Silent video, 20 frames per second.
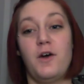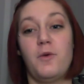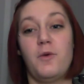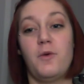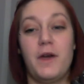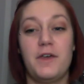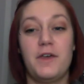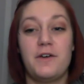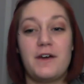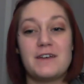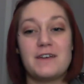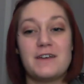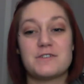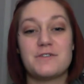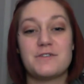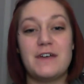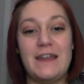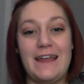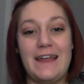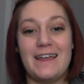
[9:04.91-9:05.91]
what you guys
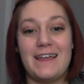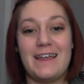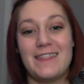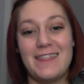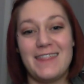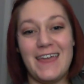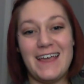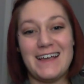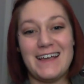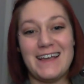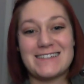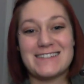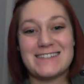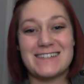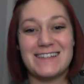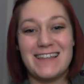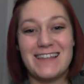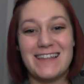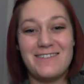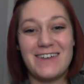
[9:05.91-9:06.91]
are reading.
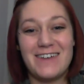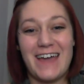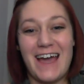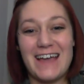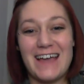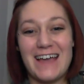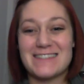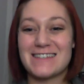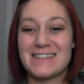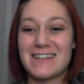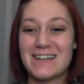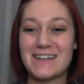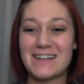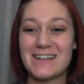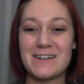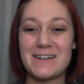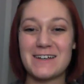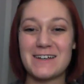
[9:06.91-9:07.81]
Thanks. Love you guys.